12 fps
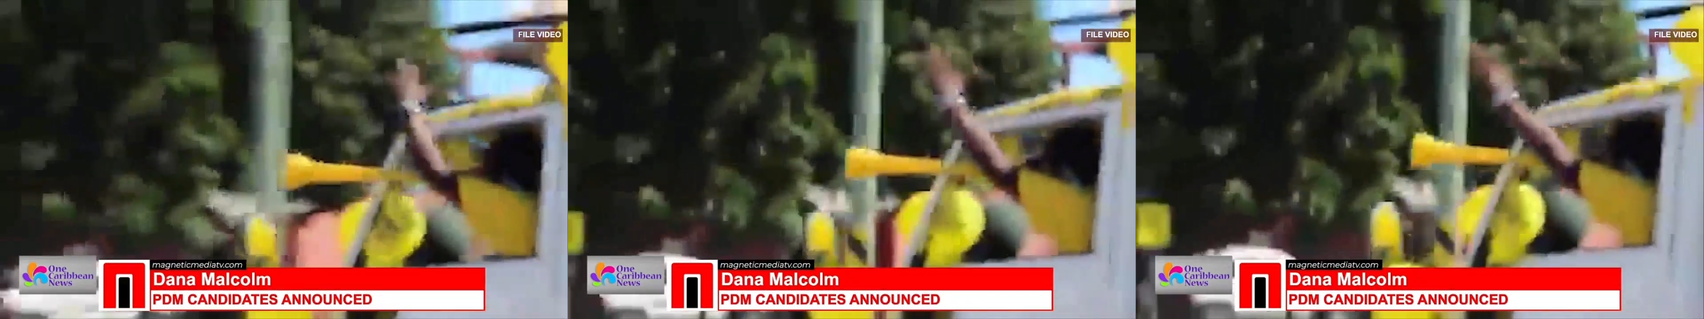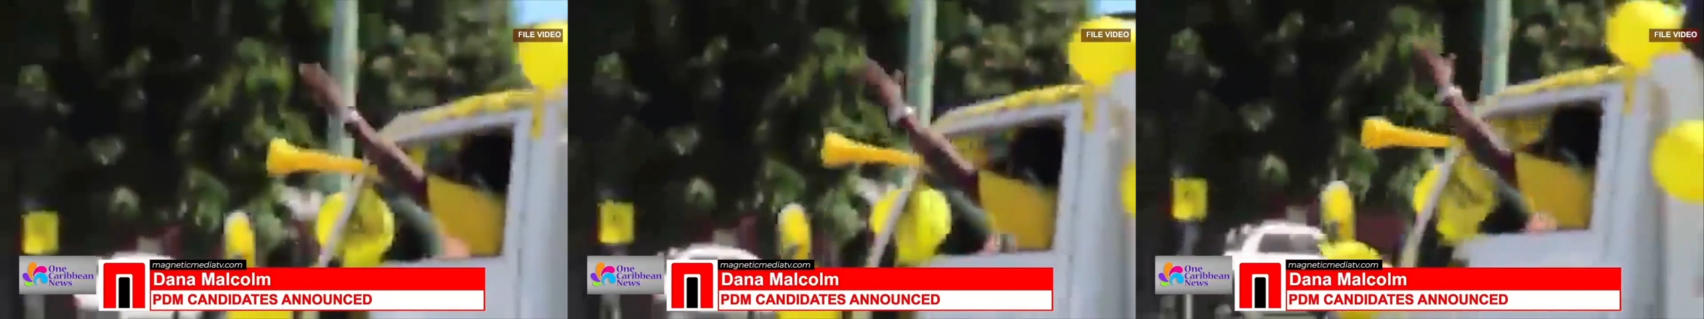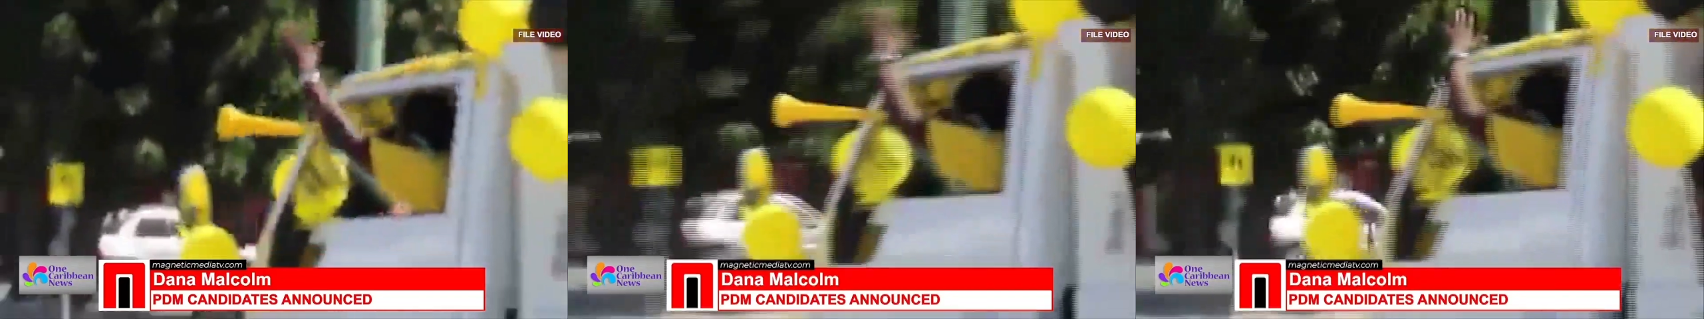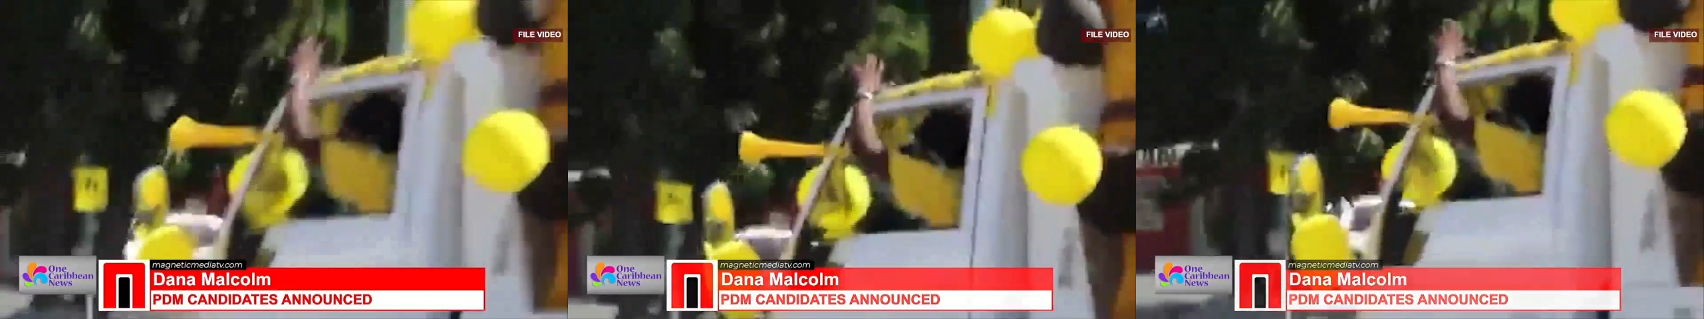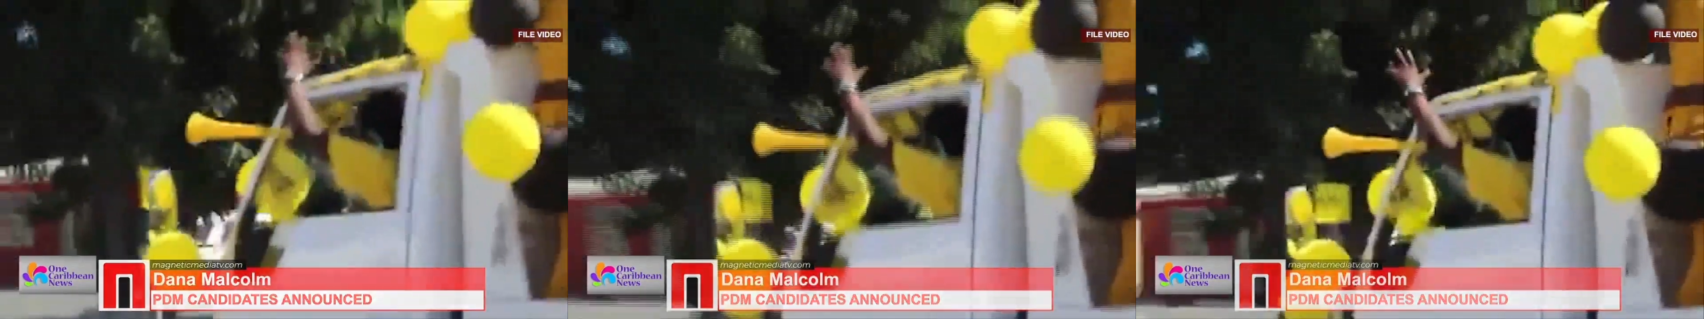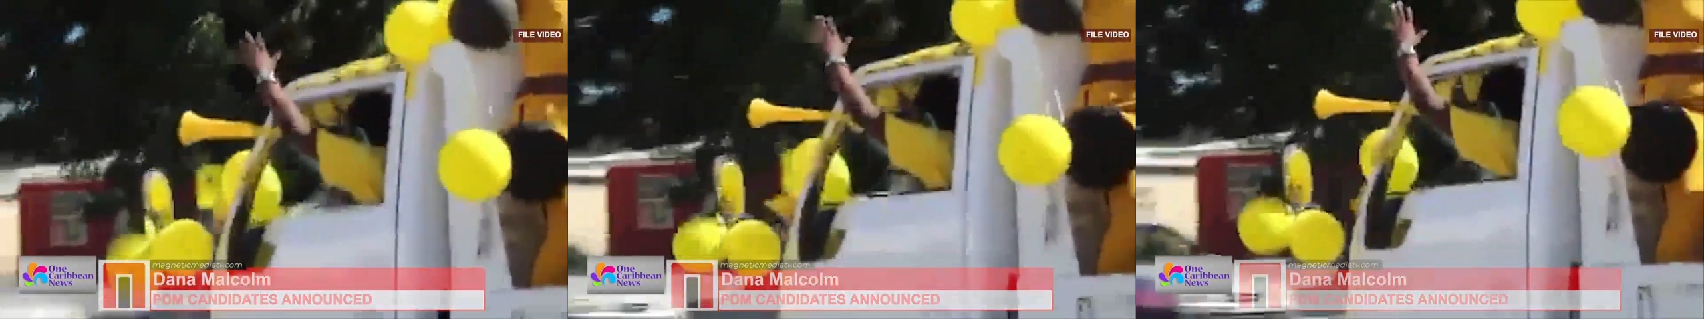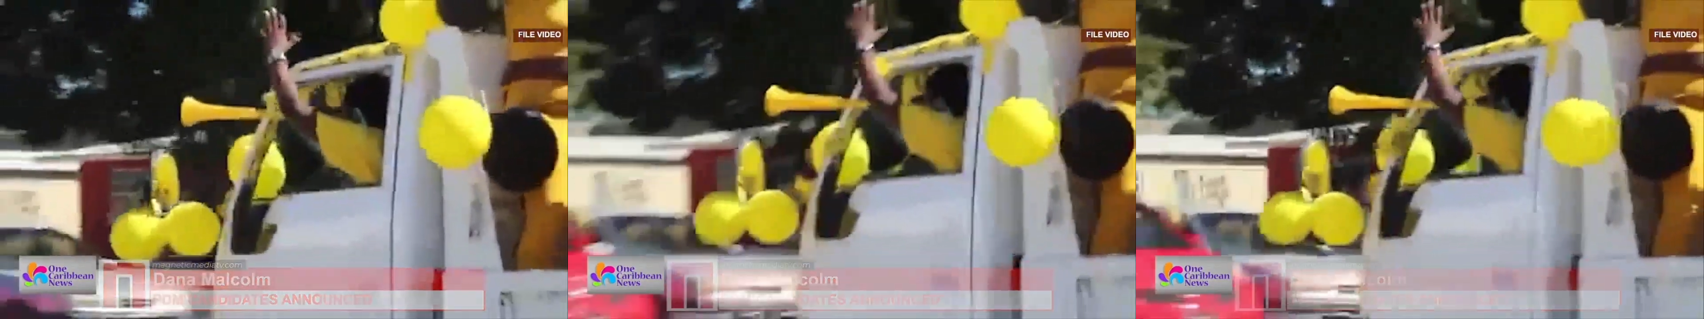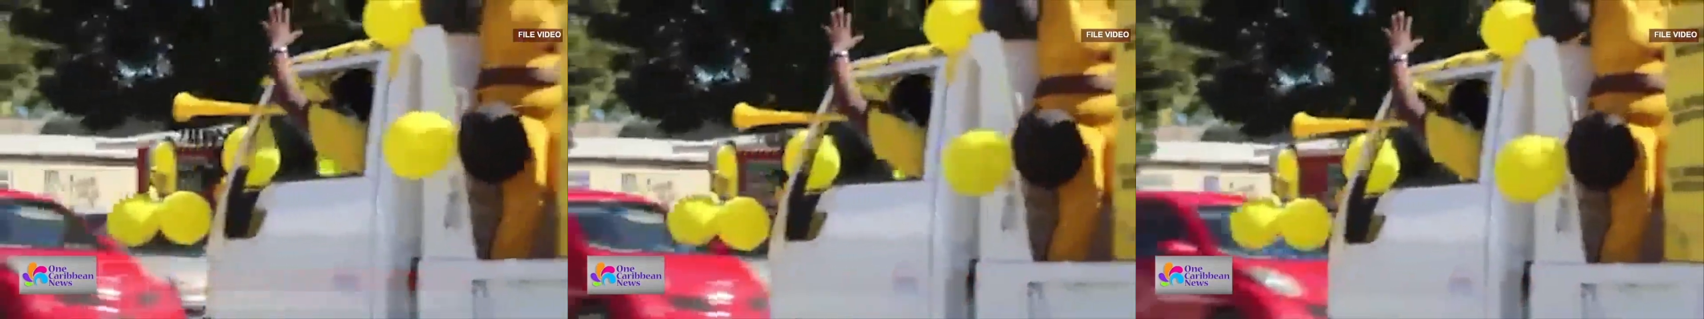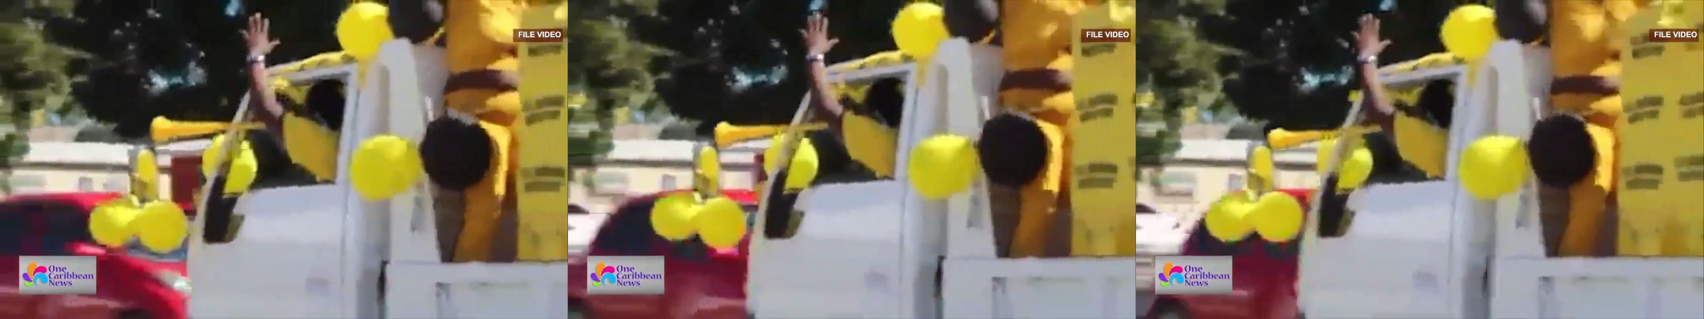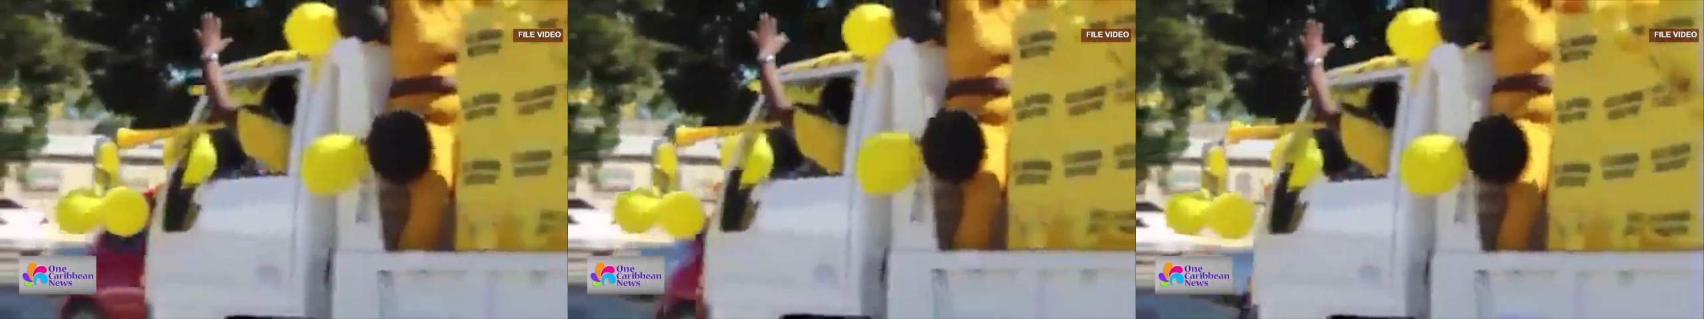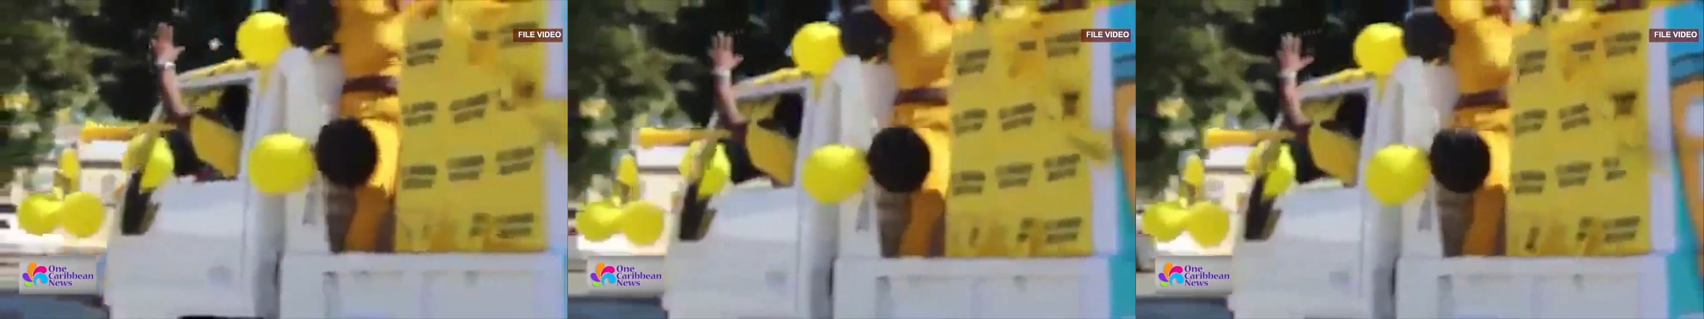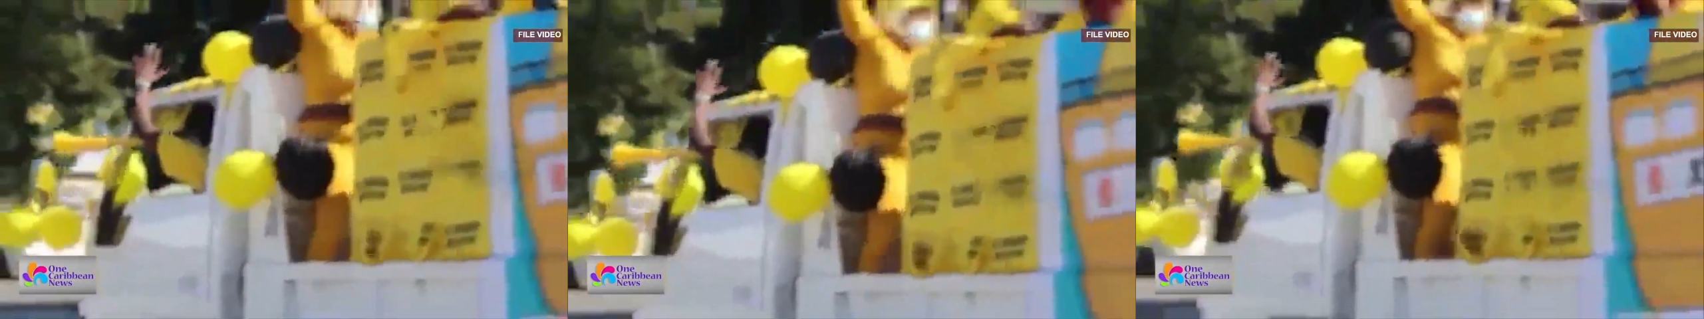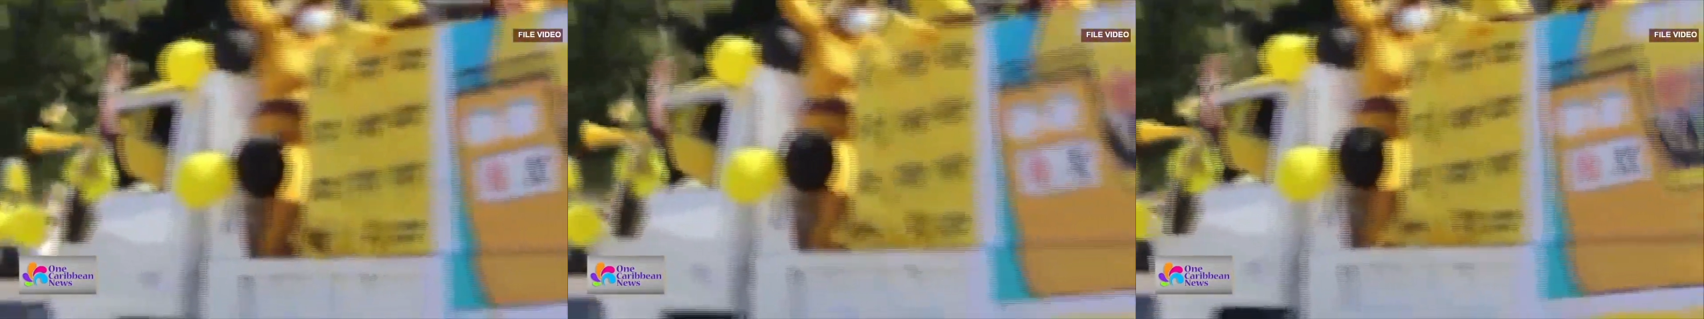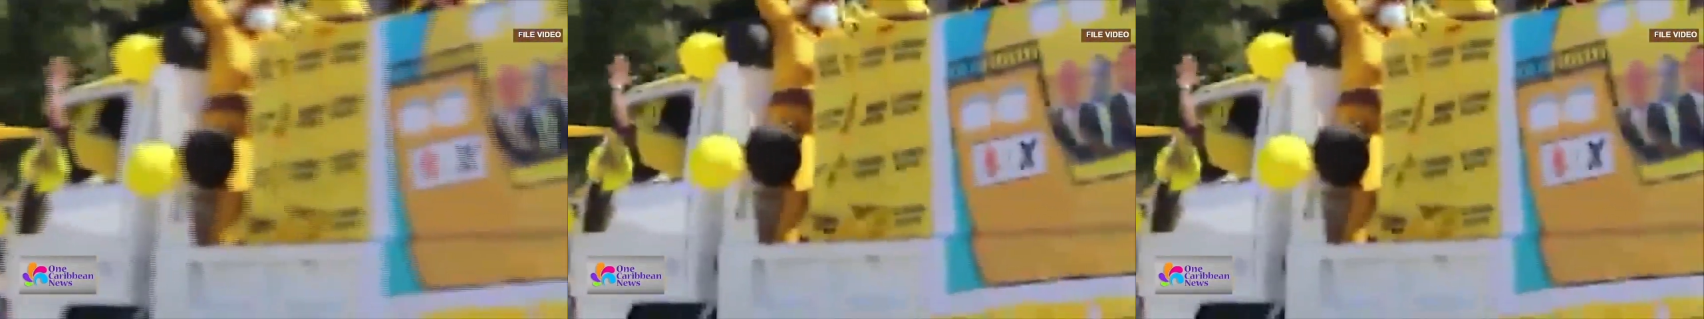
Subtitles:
Nobody's mouth can be seen.